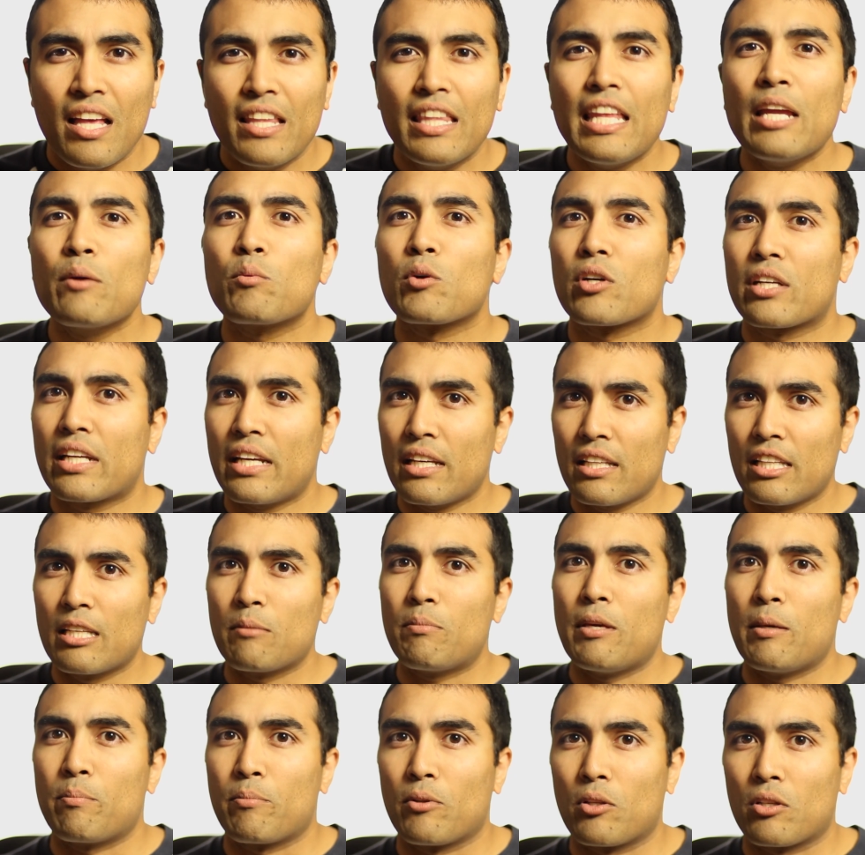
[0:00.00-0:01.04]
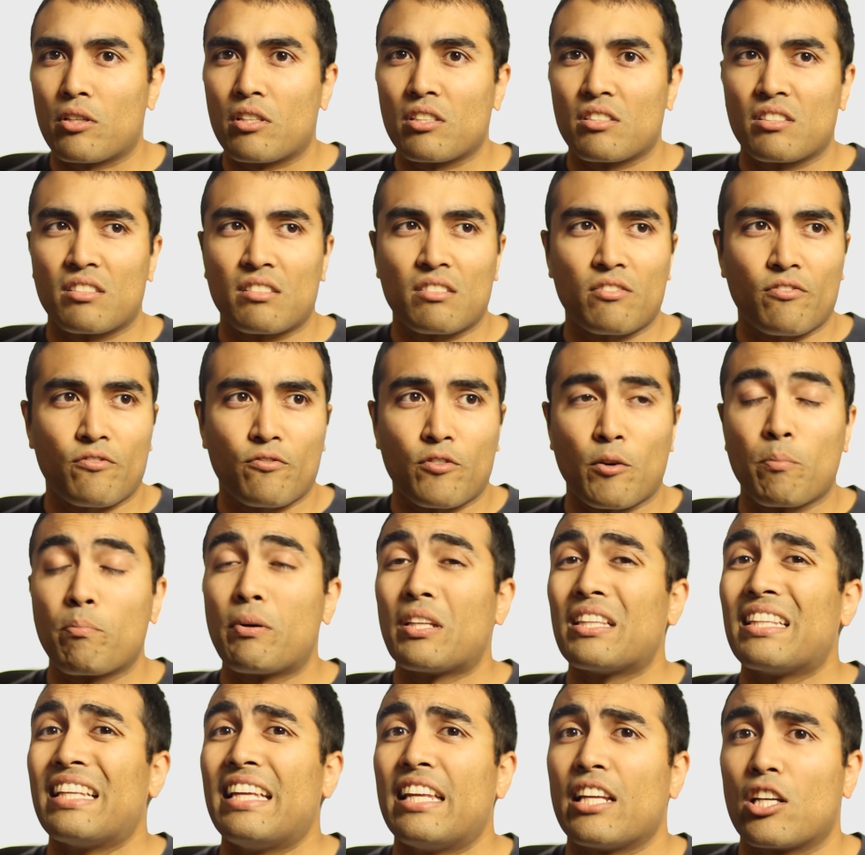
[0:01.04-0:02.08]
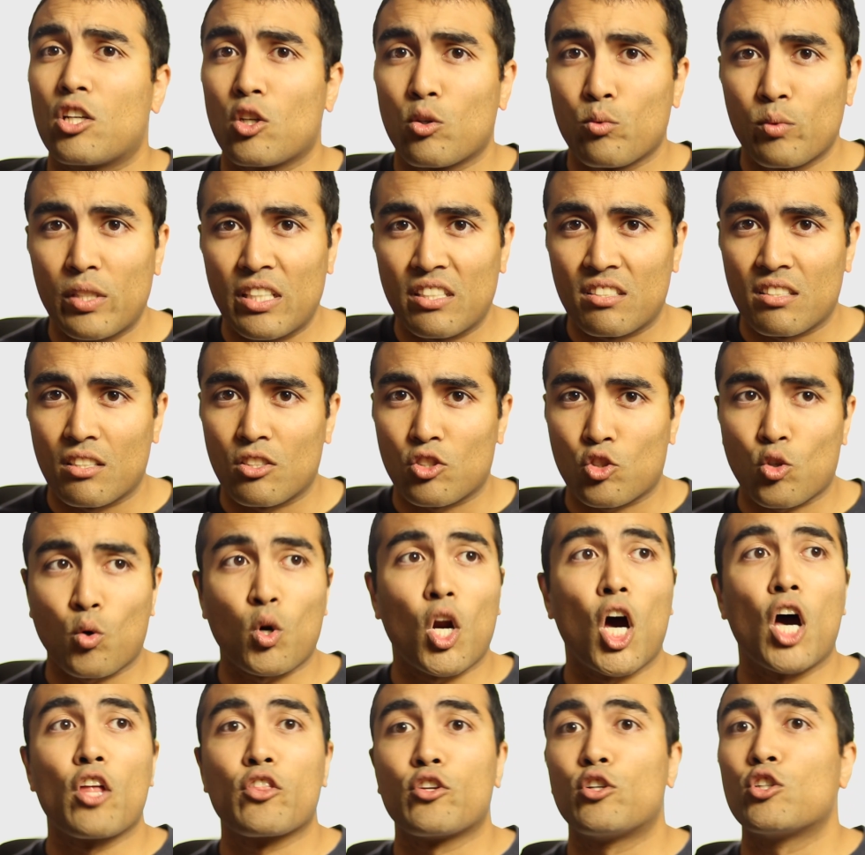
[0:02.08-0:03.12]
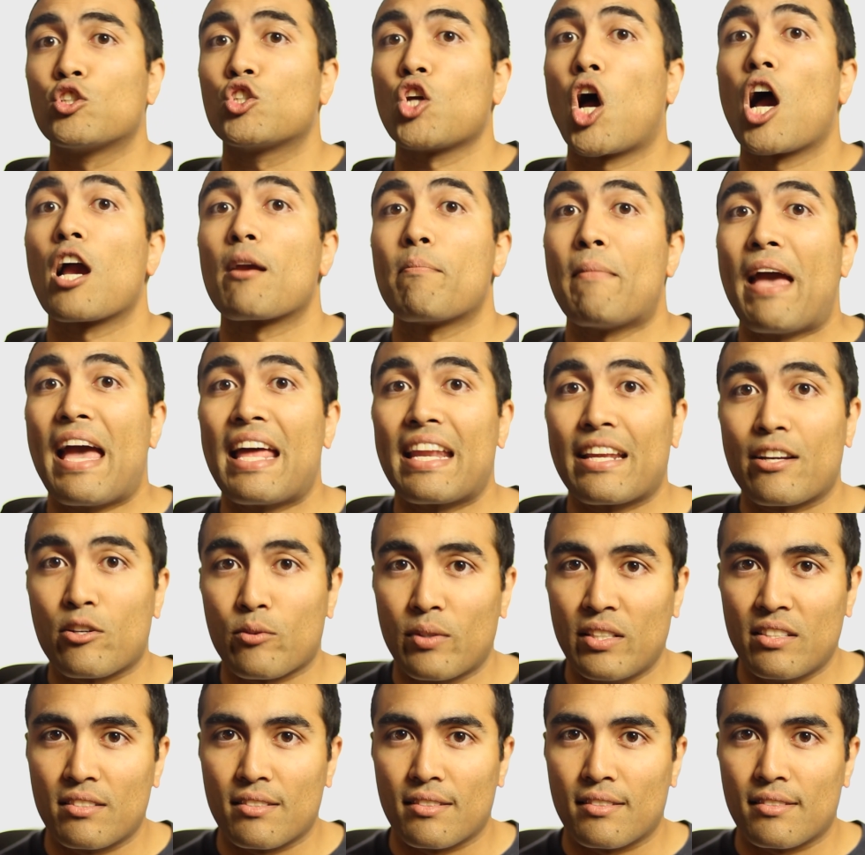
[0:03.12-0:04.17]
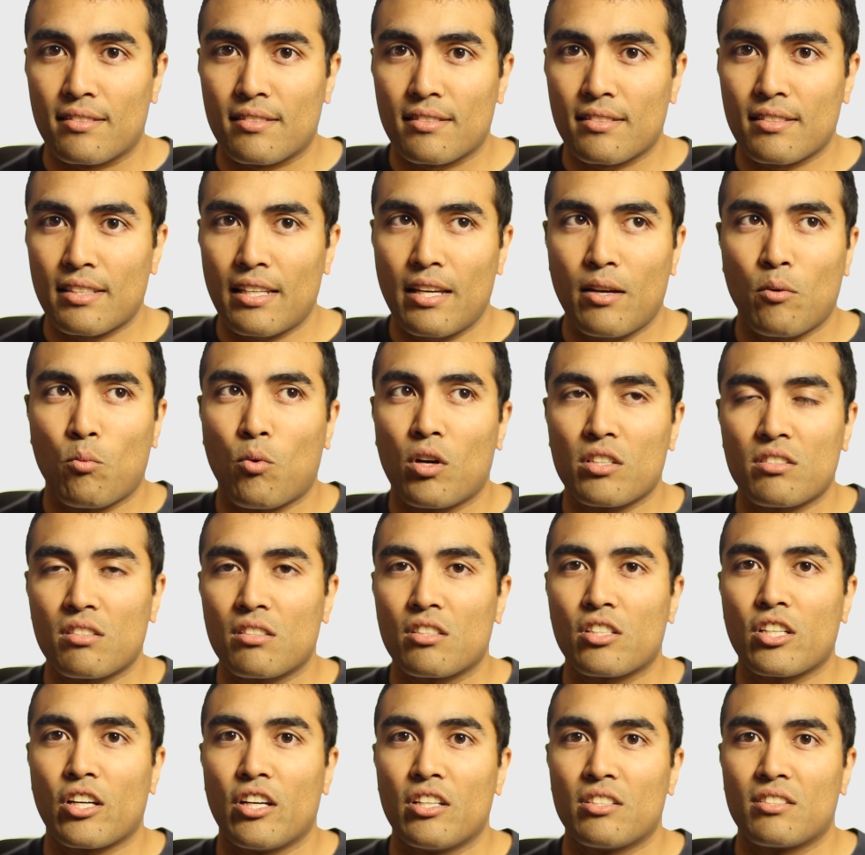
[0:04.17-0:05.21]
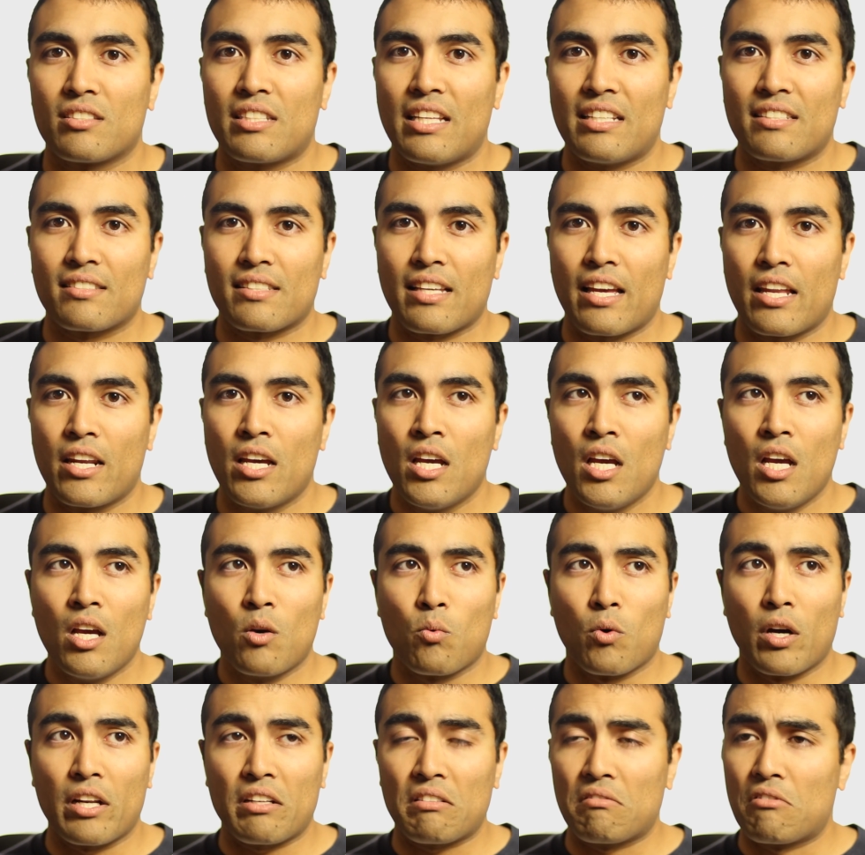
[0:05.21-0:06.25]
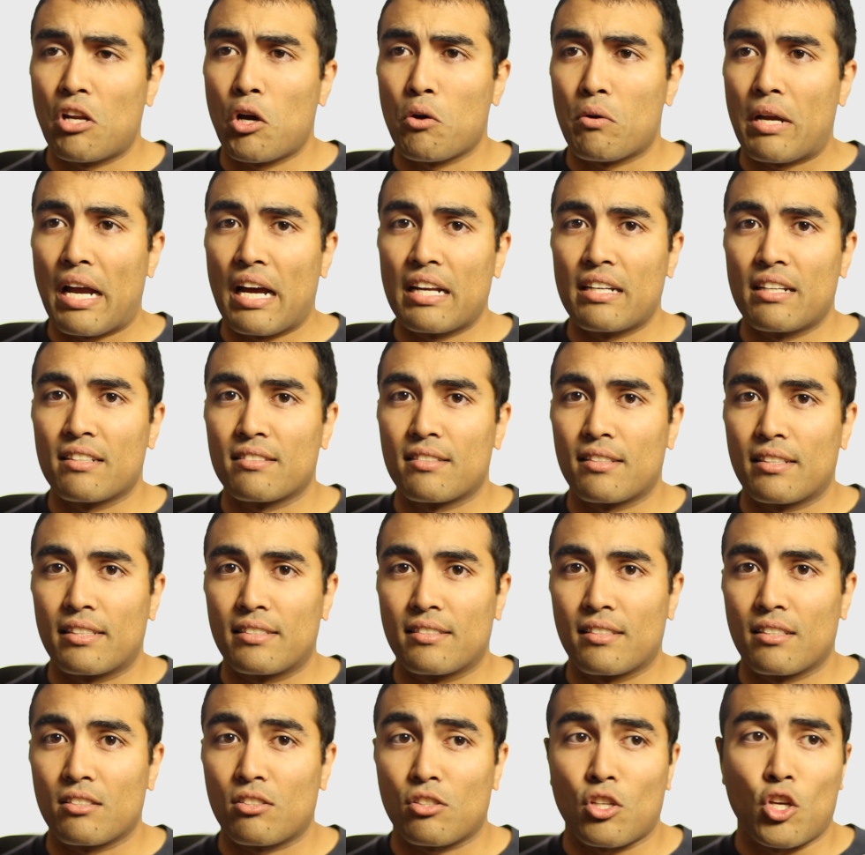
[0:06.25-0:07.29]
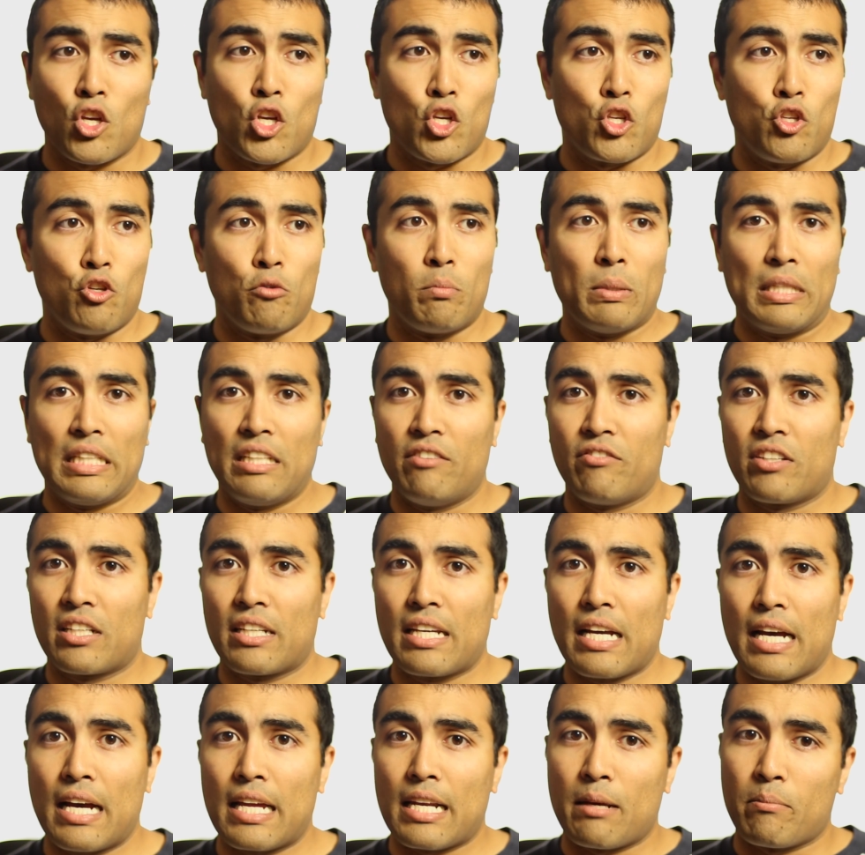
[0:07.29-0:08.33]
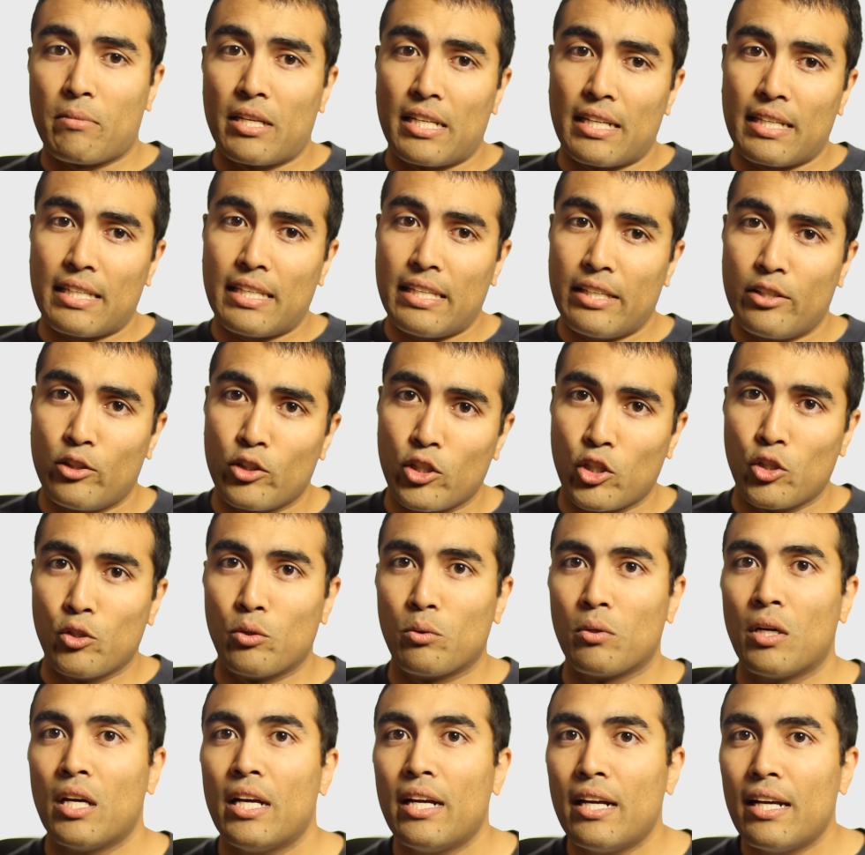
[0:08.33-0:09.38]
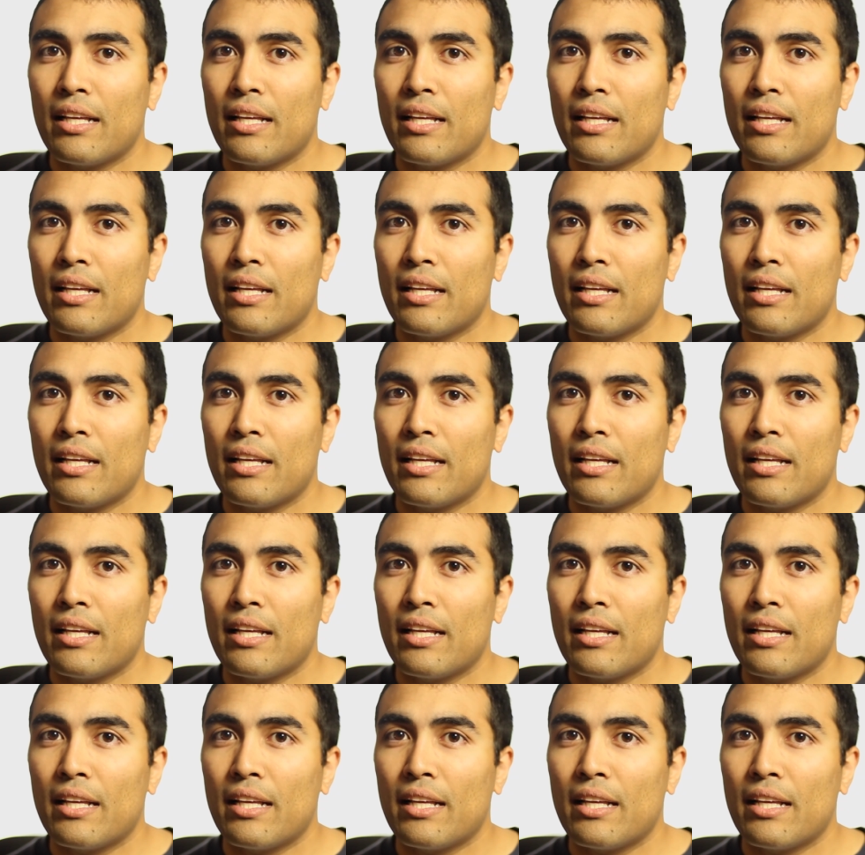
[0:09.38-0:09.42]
They were killing people because for political reasons or other dogmatic reasons. It wasn't because they said, what? No, God doesn't exist. You believe in God, I'm going to kill you.